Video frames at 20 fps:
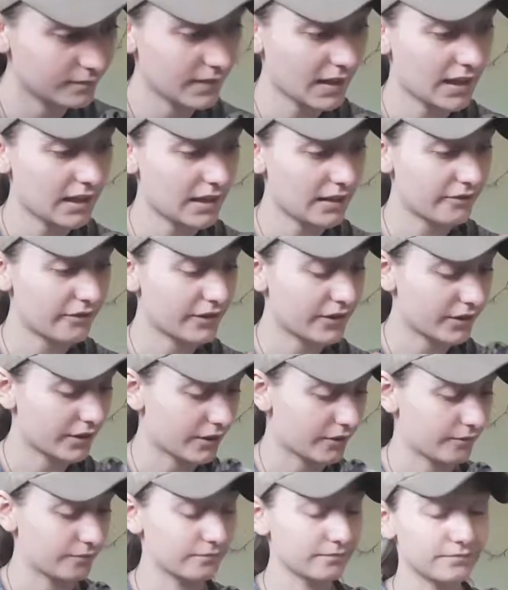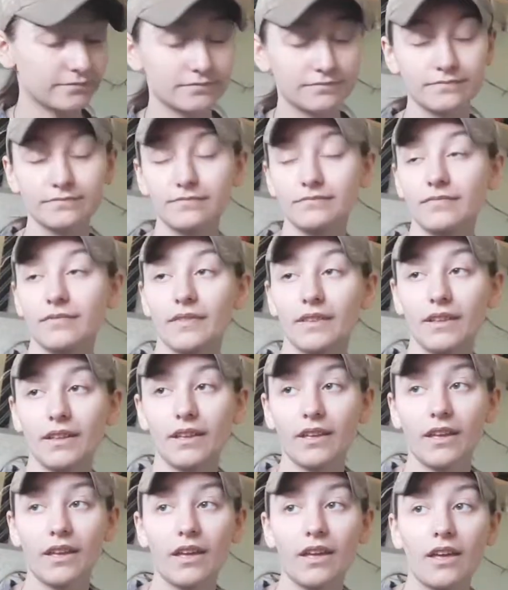I love you too.
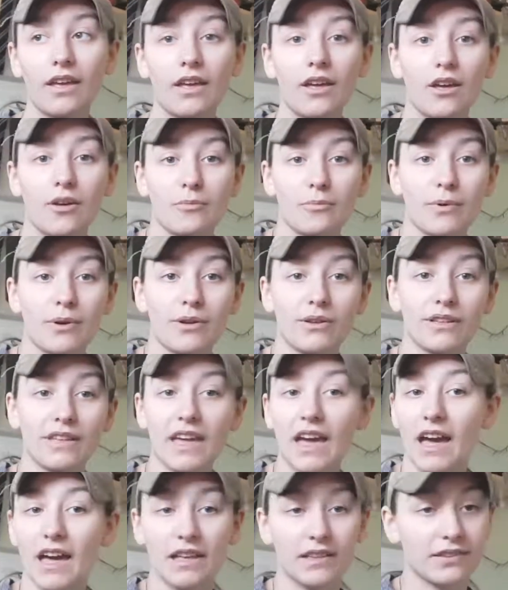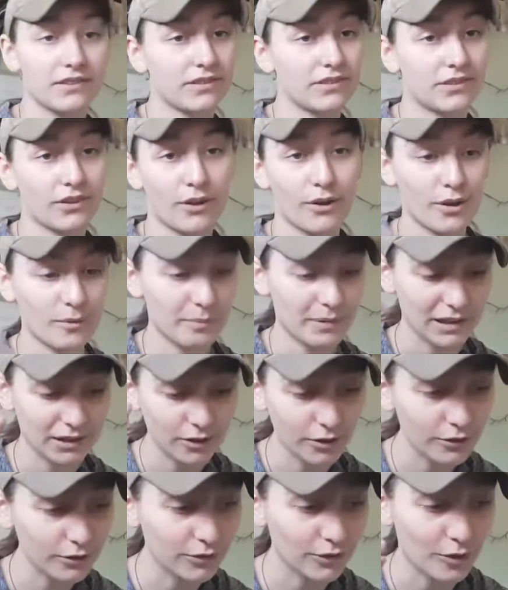But yes, I've been
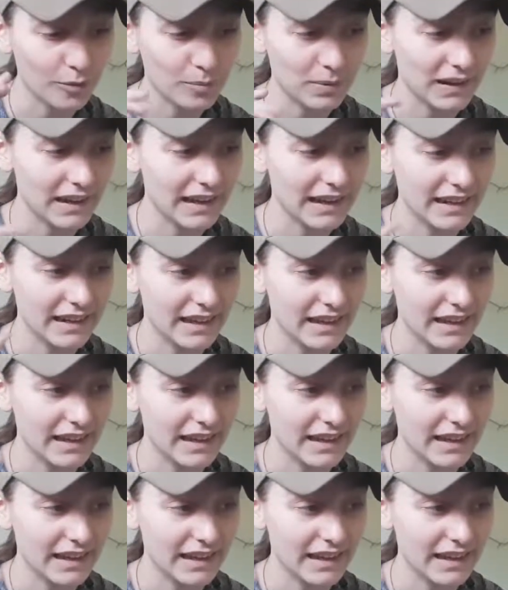non-stop playing